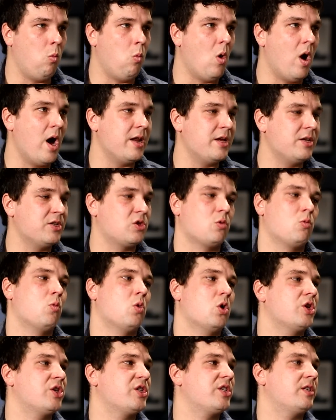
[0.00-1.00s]
what is the
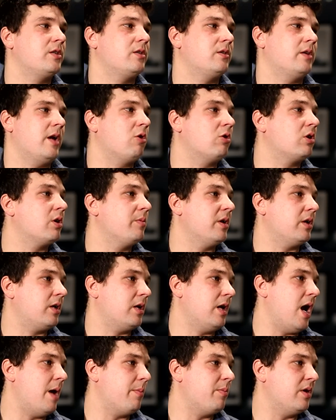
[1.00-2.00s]
worst outcome that
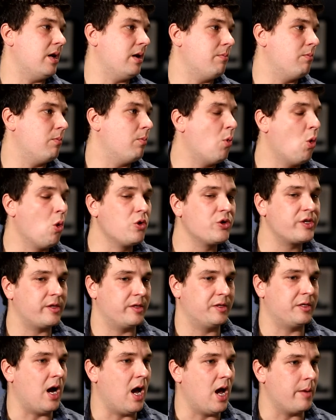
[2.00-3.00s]
can happen. And most of
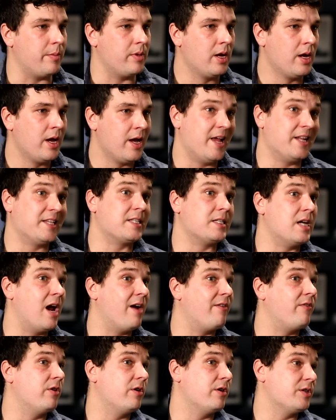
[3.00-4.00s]
the time, it's
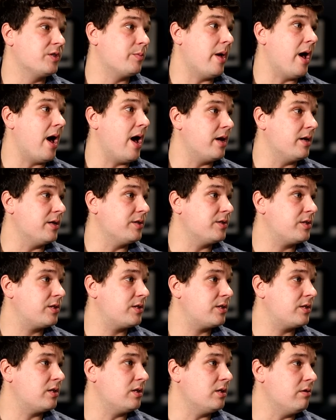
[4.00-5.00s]
never as bad
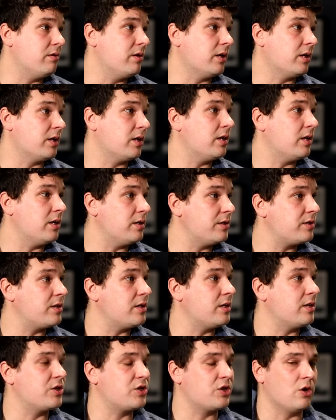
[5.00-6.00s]
as you think it is.
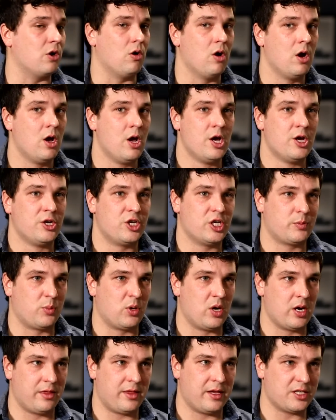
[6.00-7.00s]
And so just
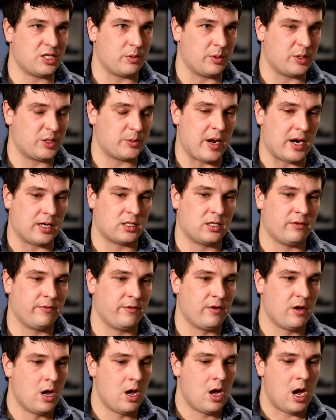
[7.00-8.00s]
putting things in
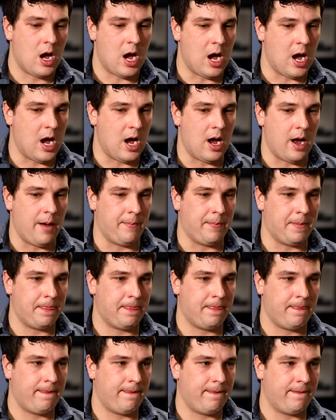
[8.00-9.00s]
perspective,
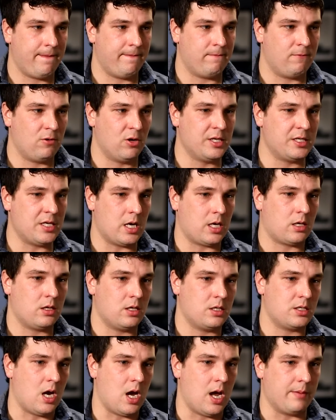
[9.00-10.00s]
really taking
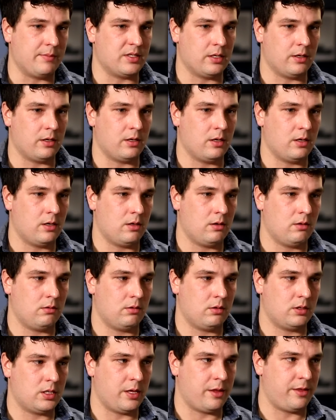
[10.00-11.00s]
the time to
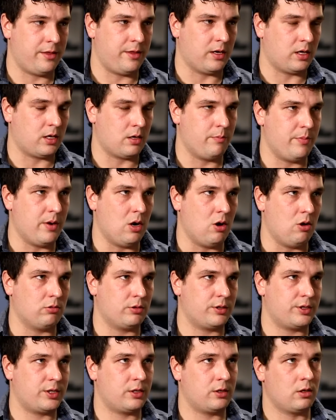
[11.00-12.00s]
think
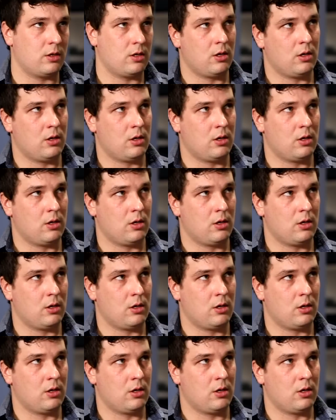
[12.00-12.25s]
about,